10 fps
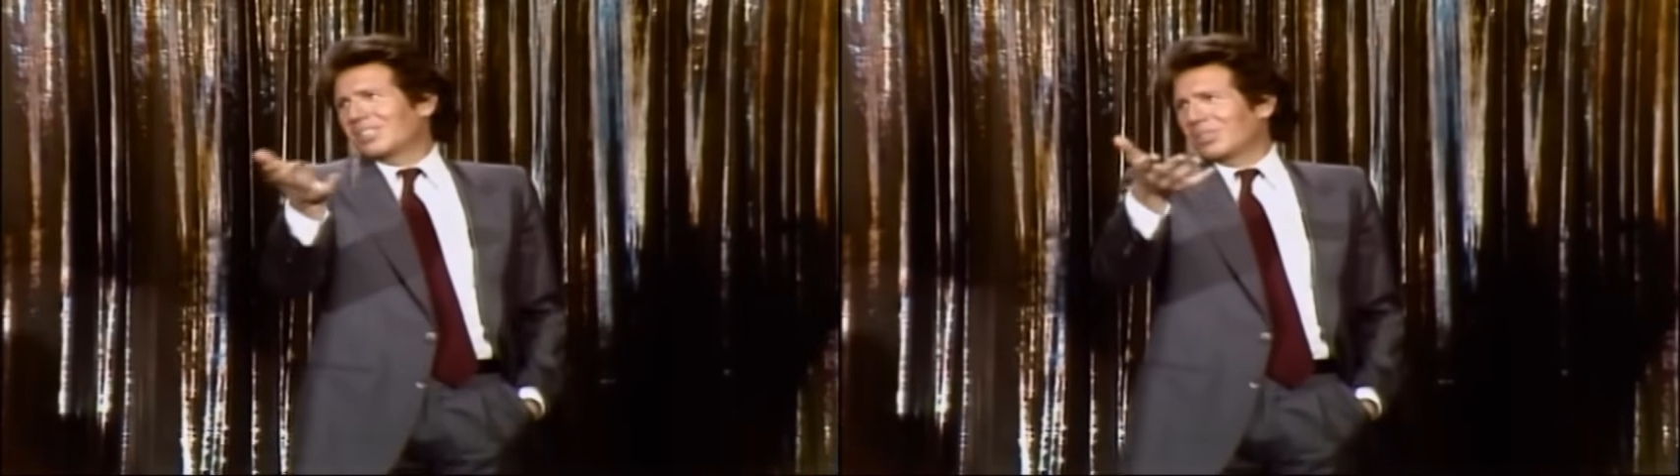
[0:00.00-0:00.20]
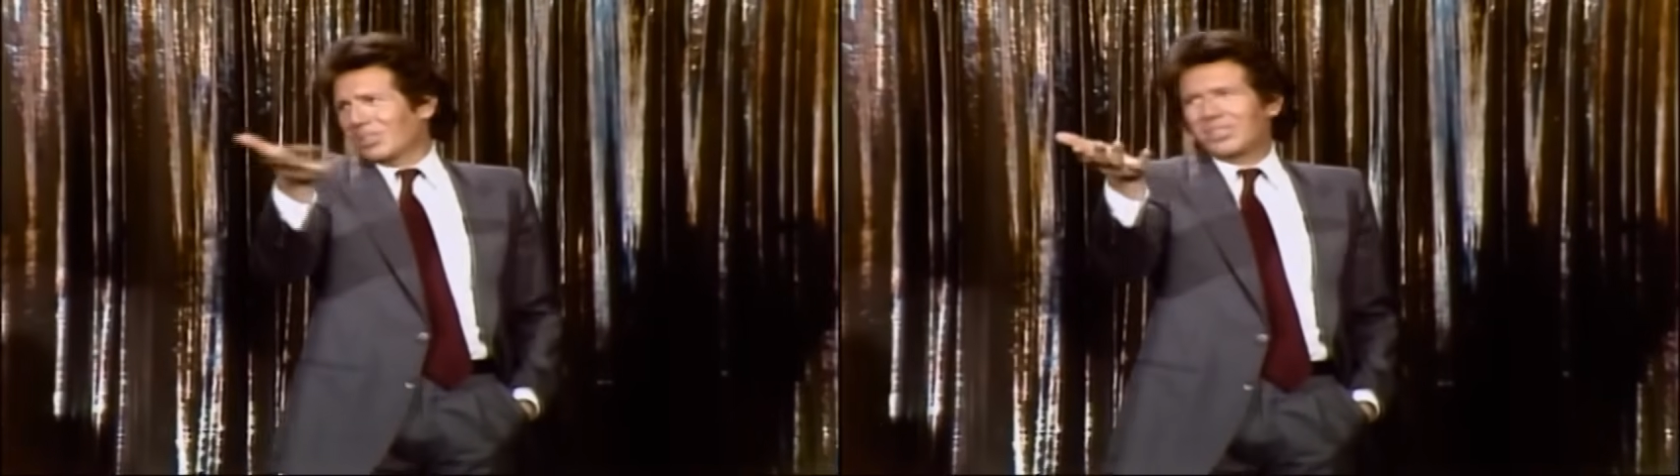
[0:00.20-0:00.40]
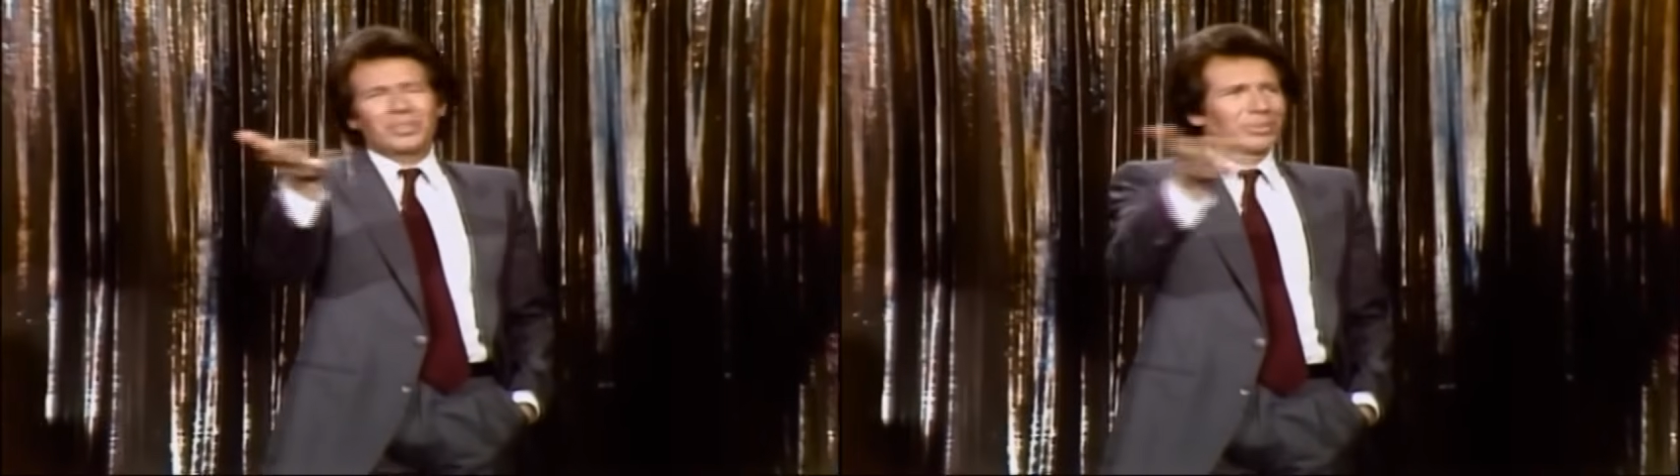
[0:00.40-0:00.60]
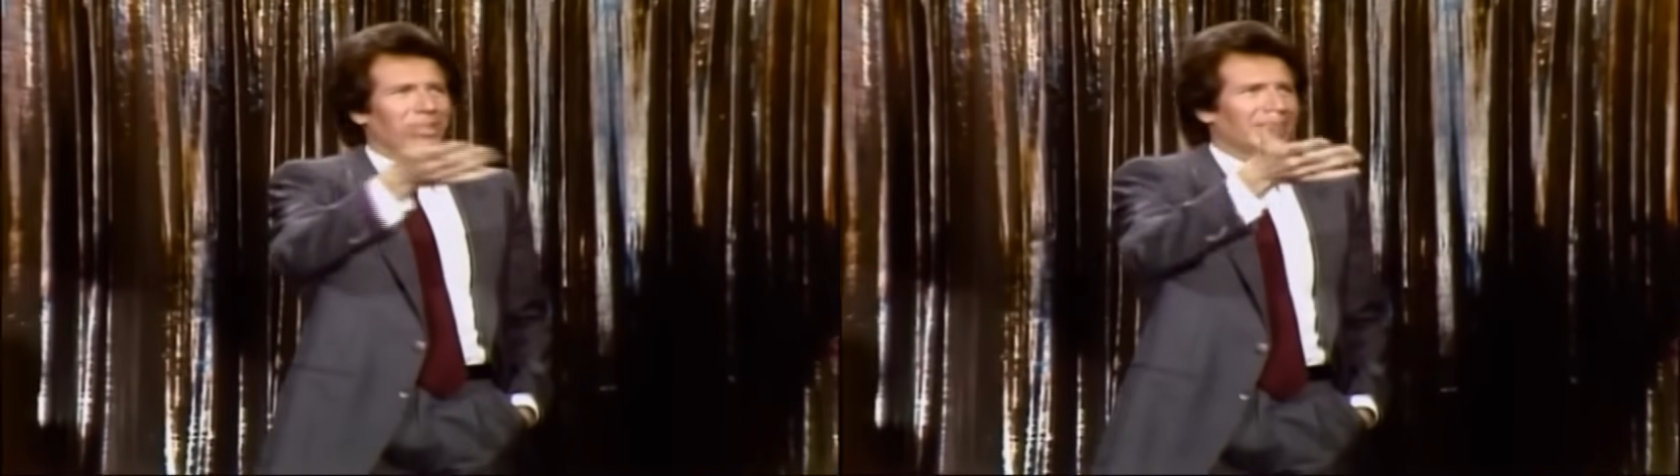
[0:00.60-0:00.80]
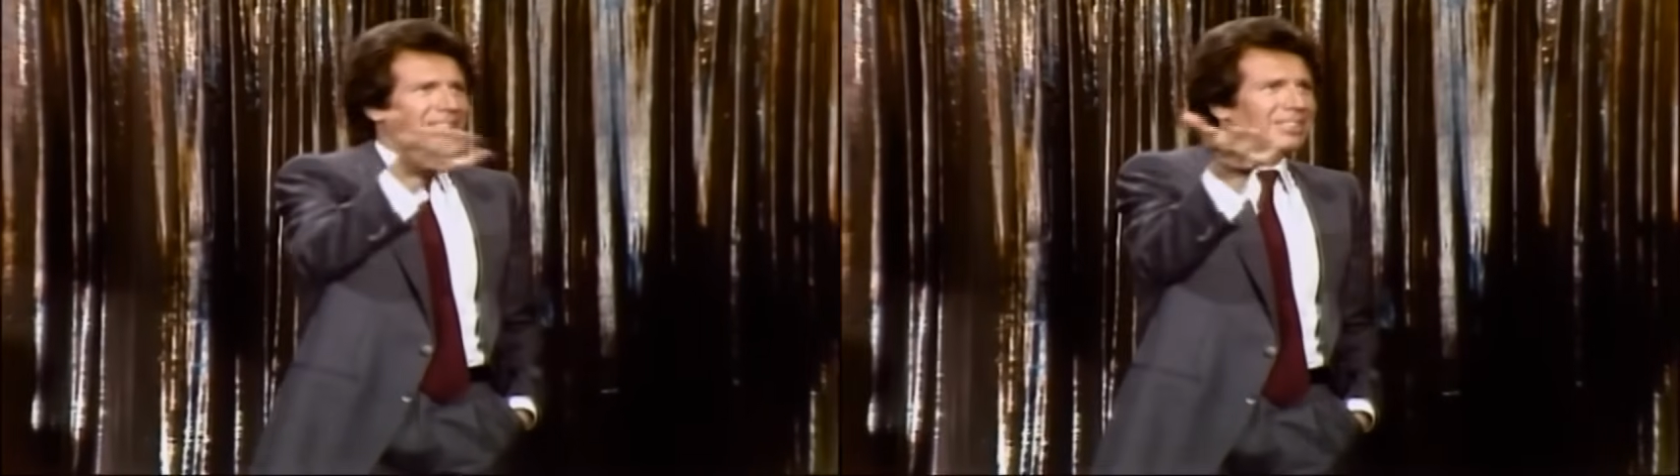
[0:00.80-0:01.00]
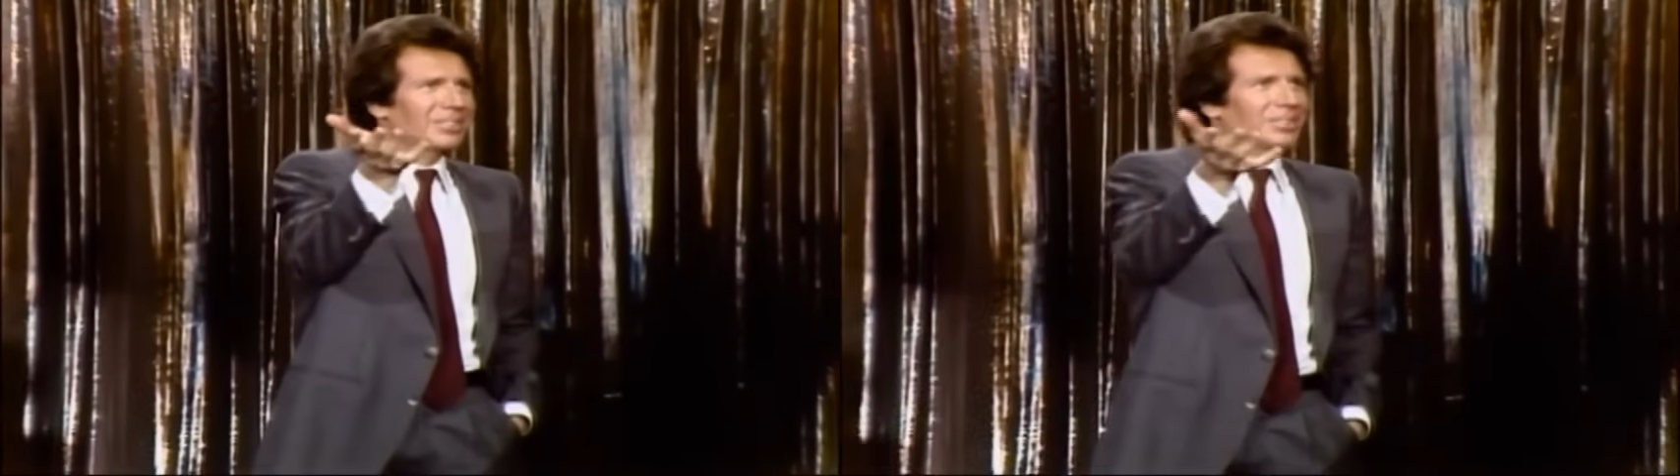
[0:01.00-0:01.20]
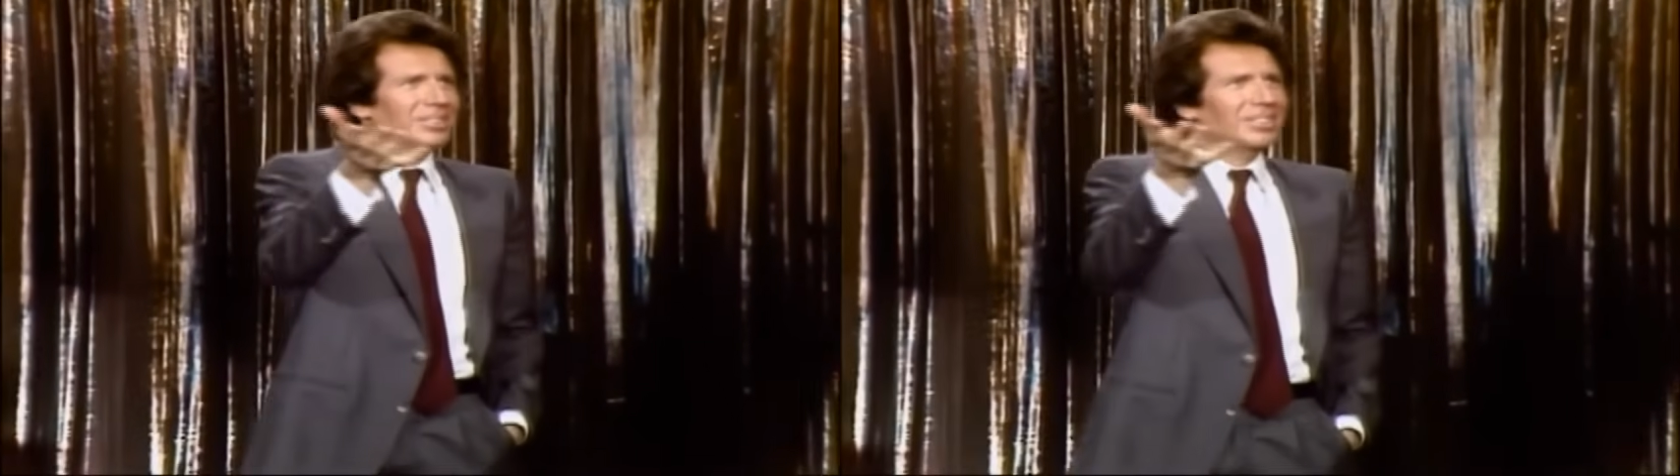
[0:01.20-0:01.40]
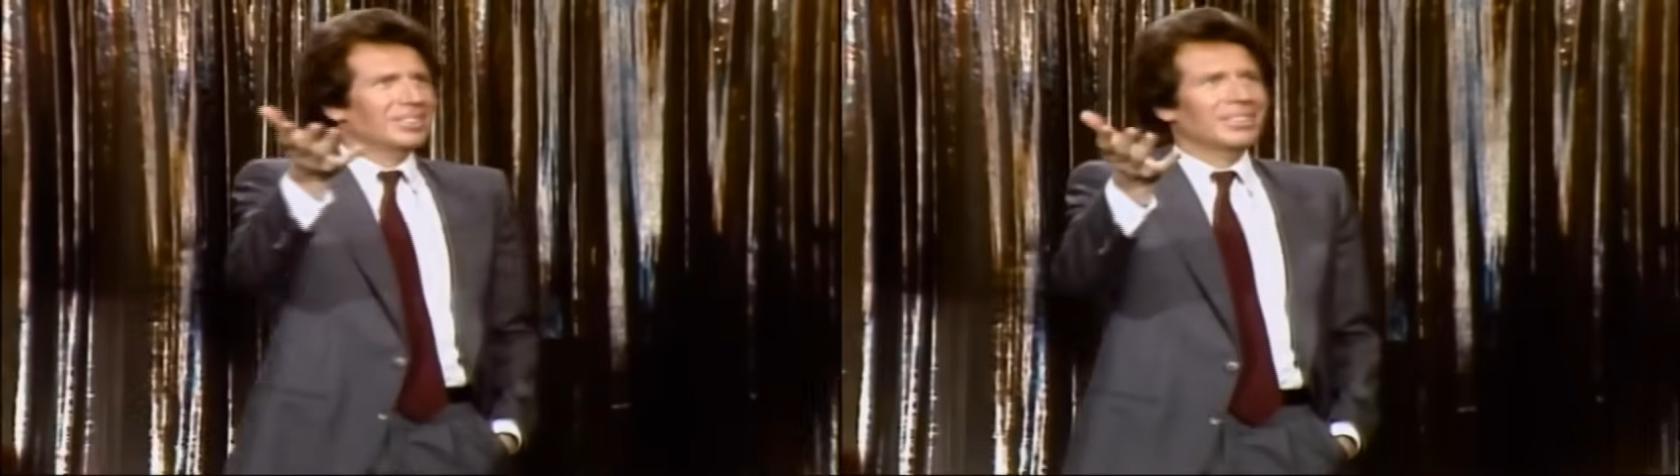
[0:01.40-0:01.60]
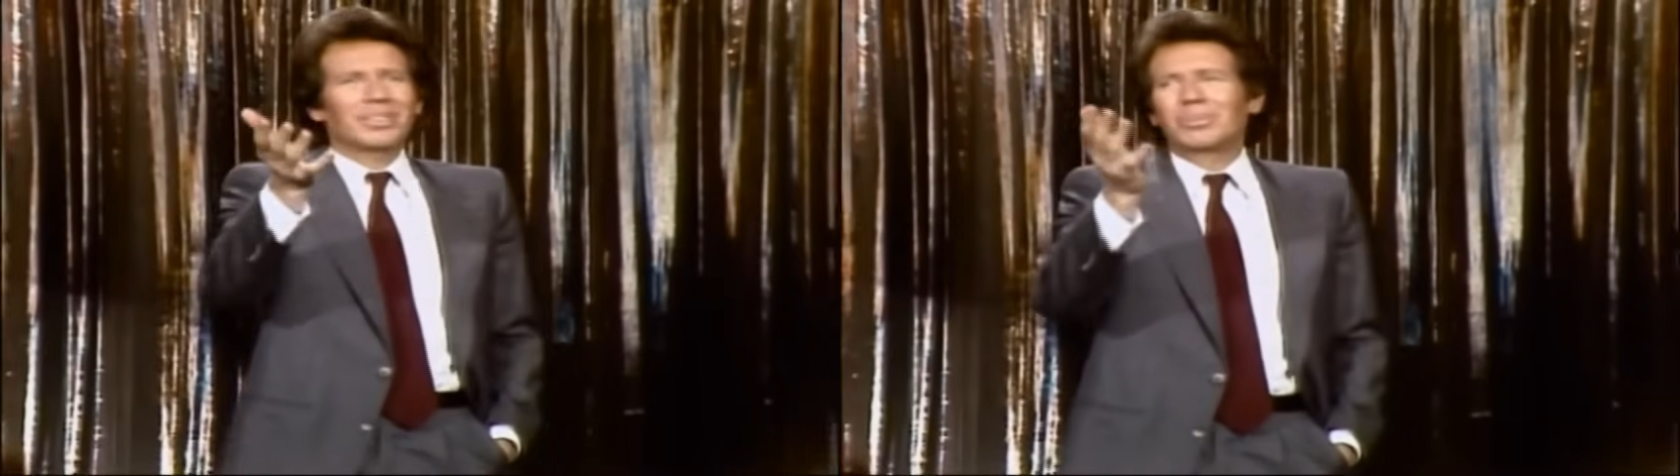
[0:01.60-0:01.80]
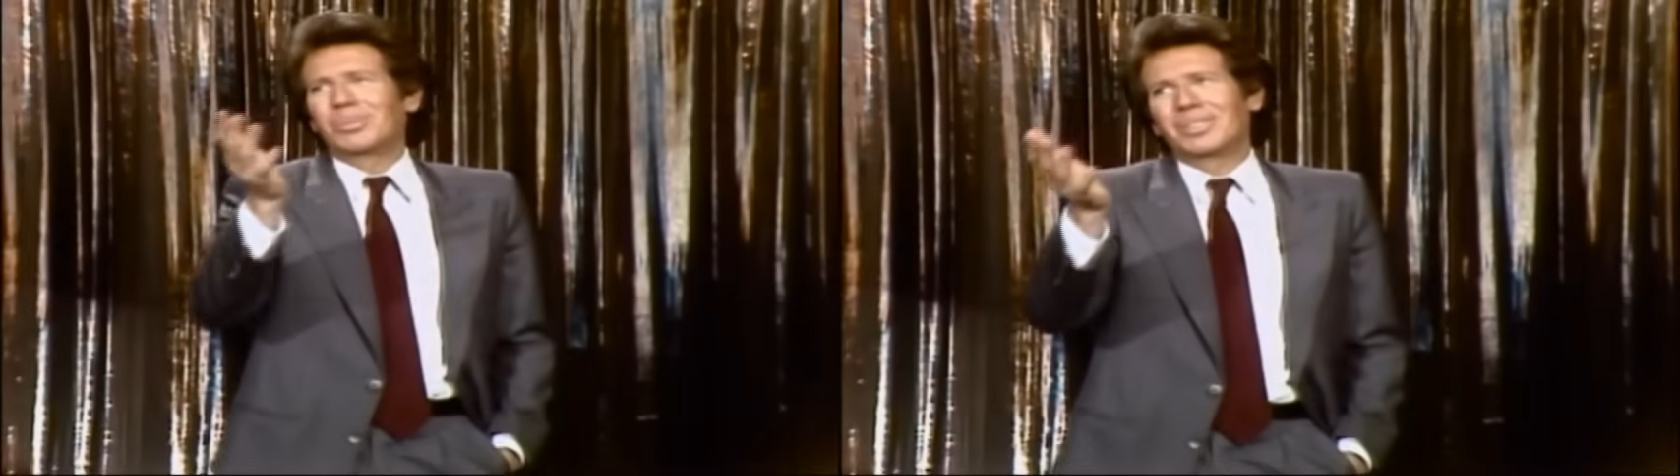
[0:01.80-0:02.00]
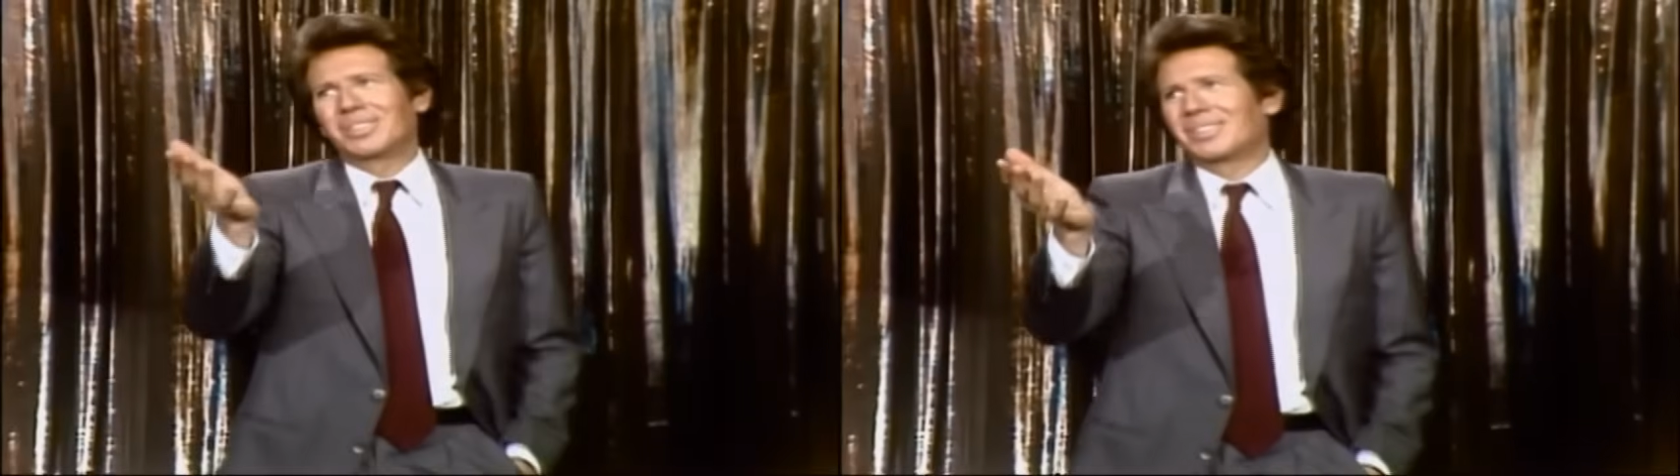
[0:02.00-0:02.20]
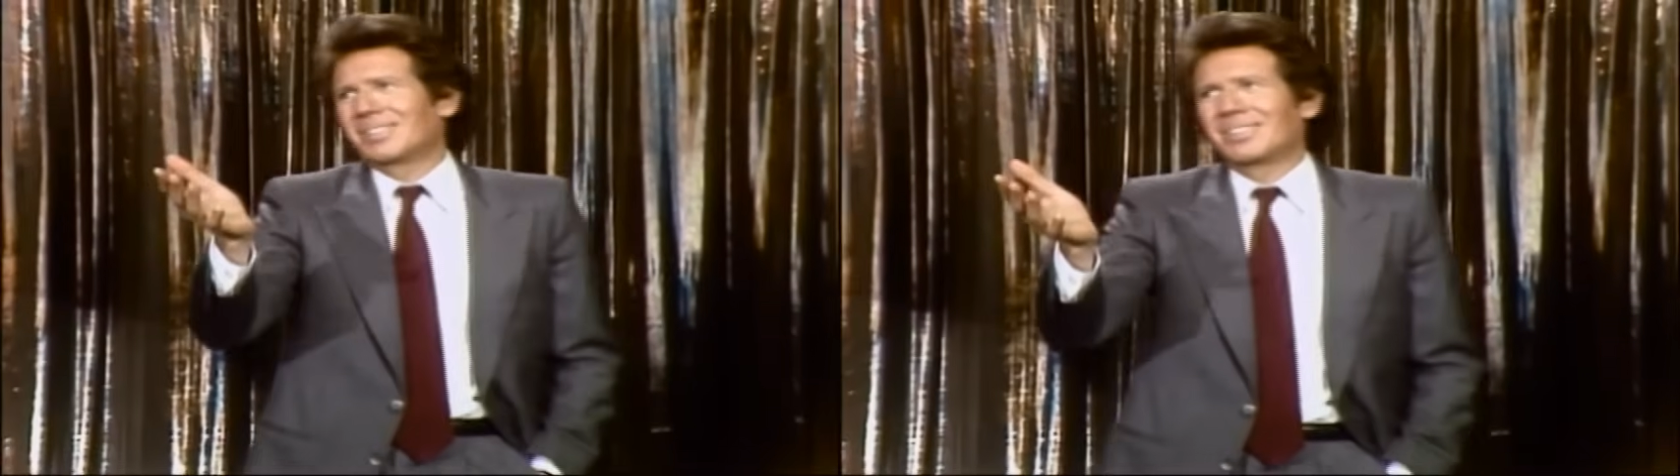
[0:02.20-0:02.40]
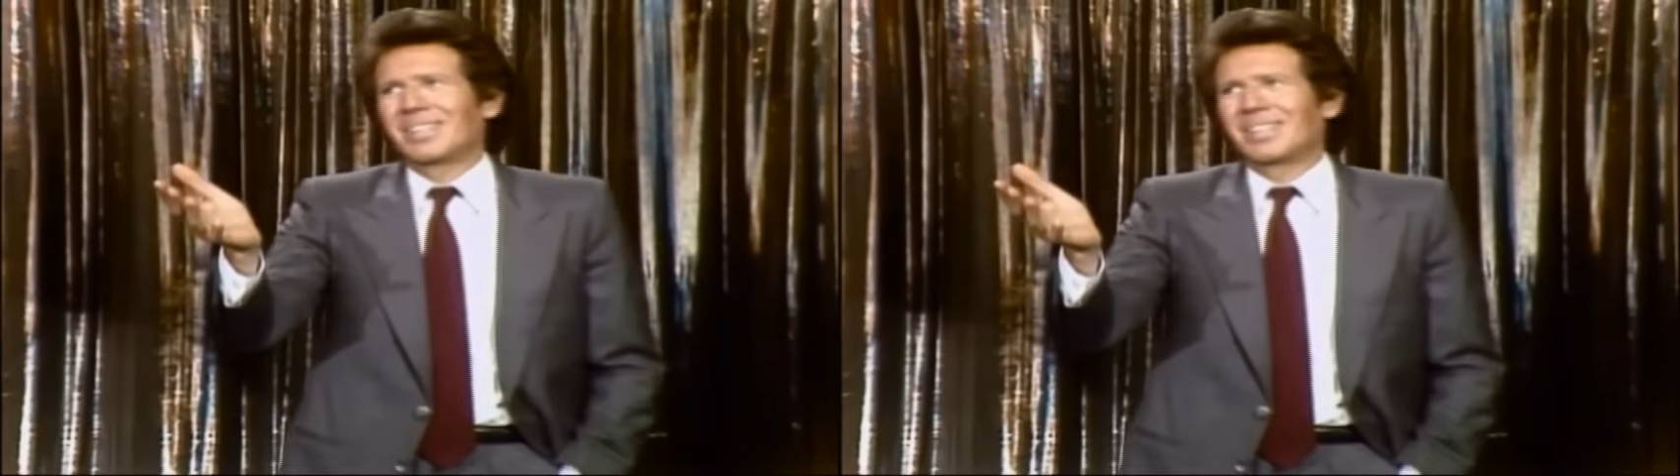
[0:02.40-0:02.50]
Stewardesses are weird. Any stewardesses here? They're weird.